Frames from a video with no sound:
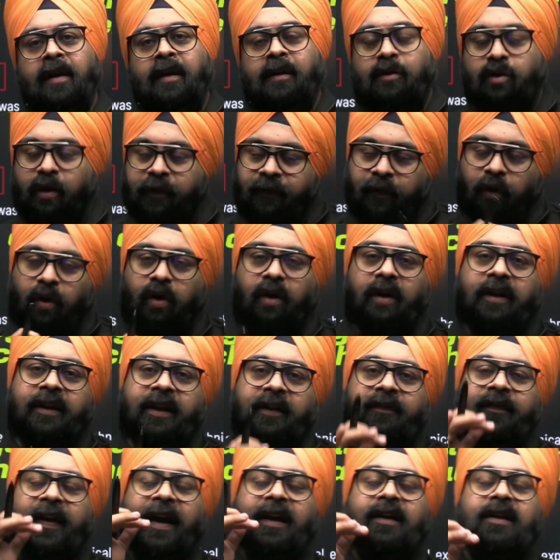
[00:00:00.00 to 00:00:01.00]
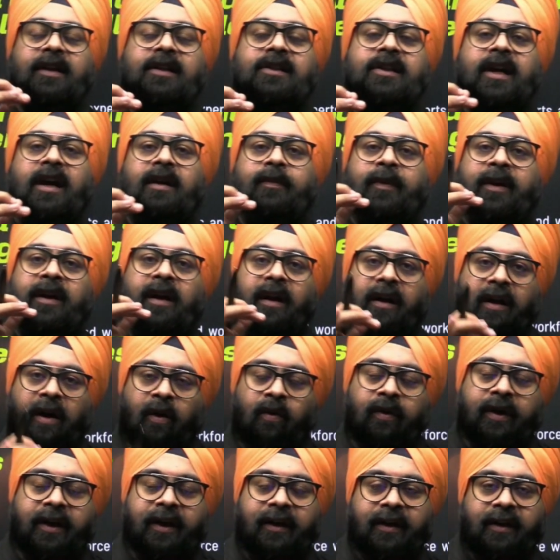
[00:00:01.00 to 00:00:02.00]
So if all the factors are being
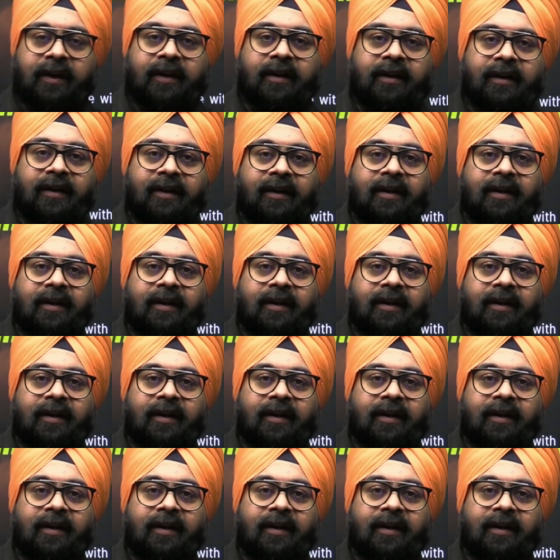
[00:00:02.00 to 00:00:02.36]
accounted,